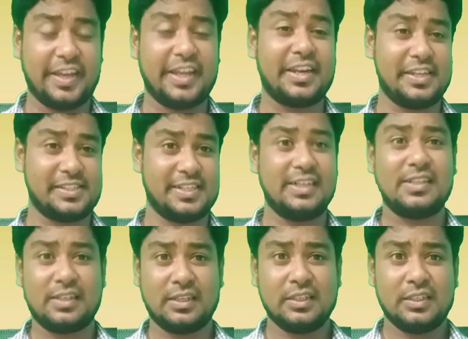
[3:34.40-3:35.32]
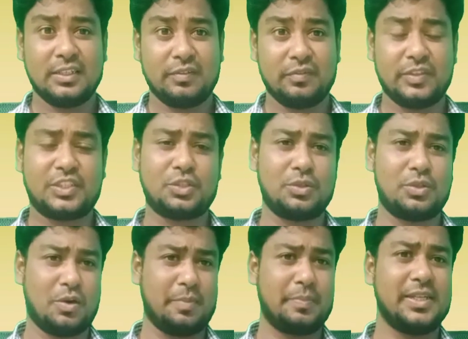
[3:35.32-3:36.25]
result, which
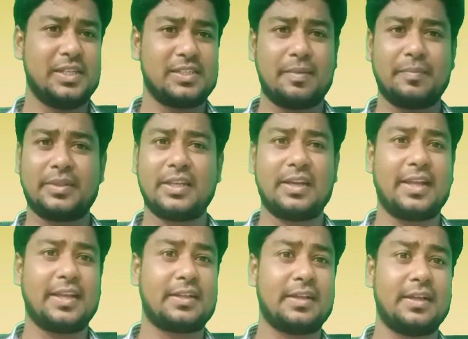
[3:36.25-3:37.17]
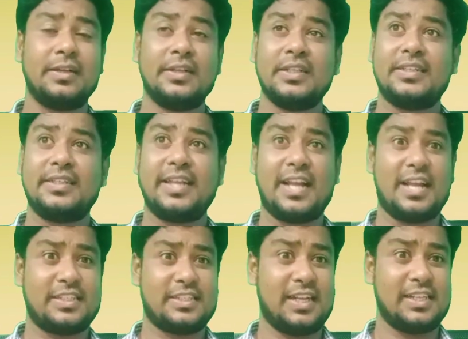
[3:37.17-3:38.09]
should not be something like there
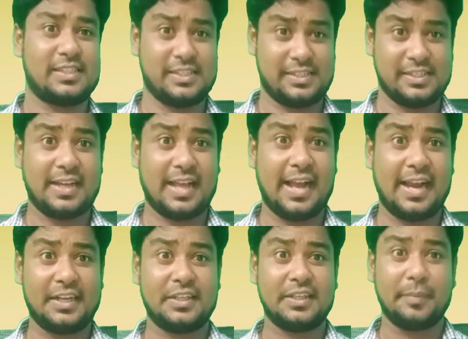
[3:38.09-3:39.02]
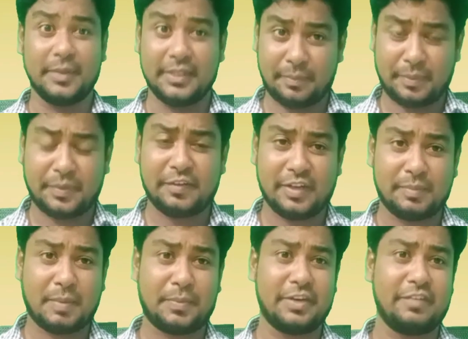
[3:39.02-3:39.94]
are chances that I had
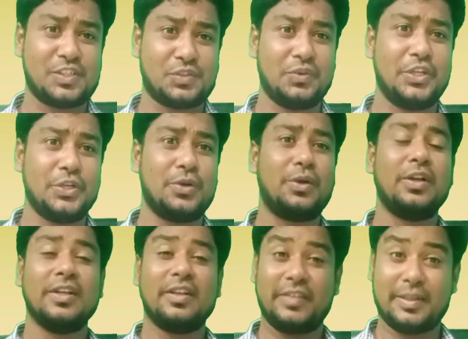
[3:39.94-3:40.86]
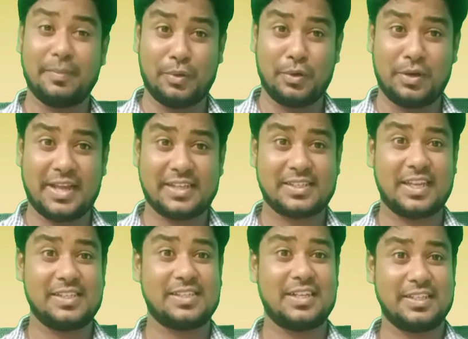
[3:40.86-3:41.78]
in my previous video when the board has
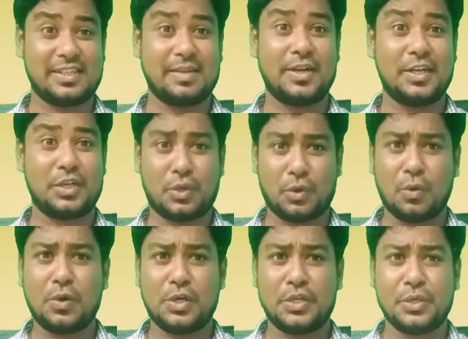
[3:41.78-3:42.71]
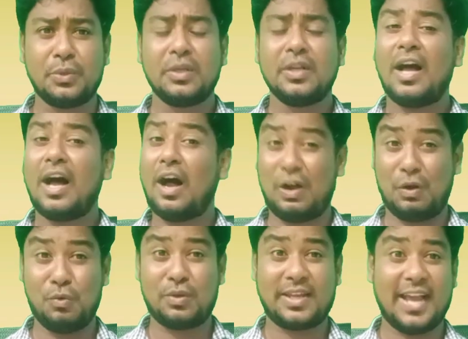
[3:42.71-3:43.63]
cancelled exam, I told you
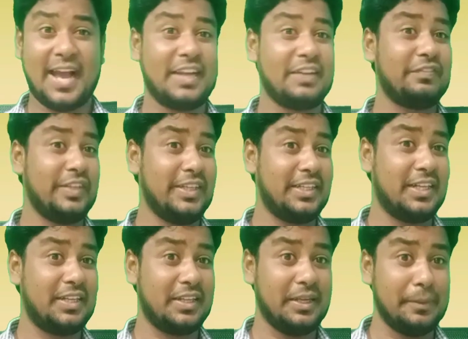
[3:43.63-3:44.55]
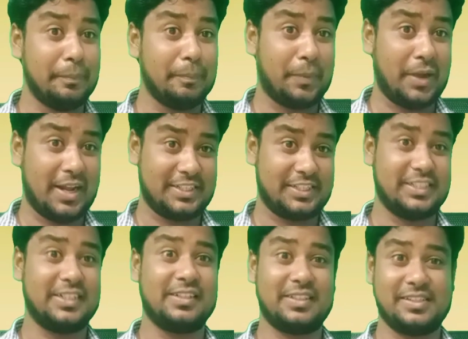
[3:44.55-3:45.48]
how can we get
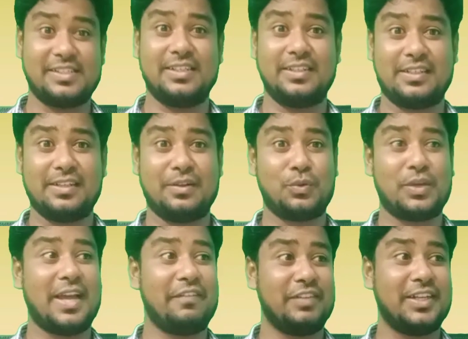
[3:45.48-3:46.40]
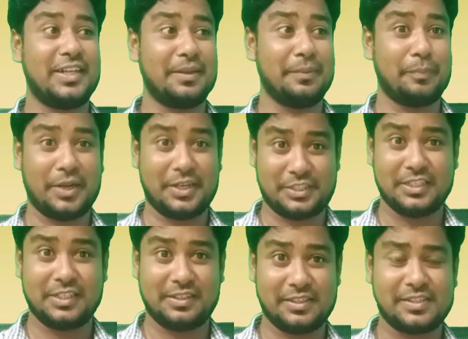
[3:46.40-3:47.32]
impartial result. How can we get
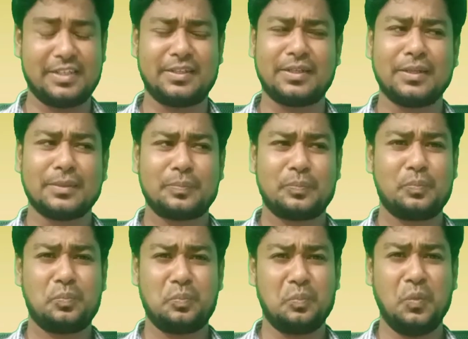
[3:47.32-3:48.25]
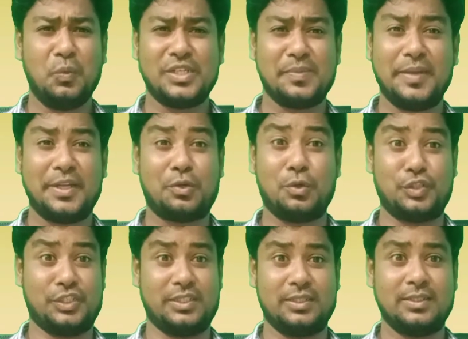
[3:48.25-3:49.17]
impartial result was a big
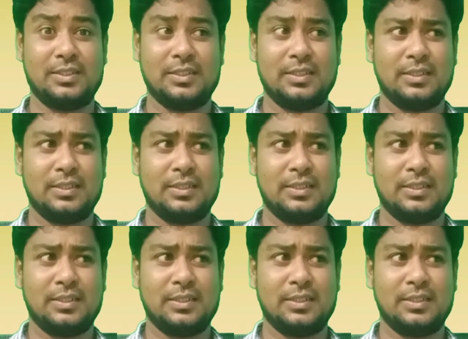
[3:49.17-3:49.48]
question.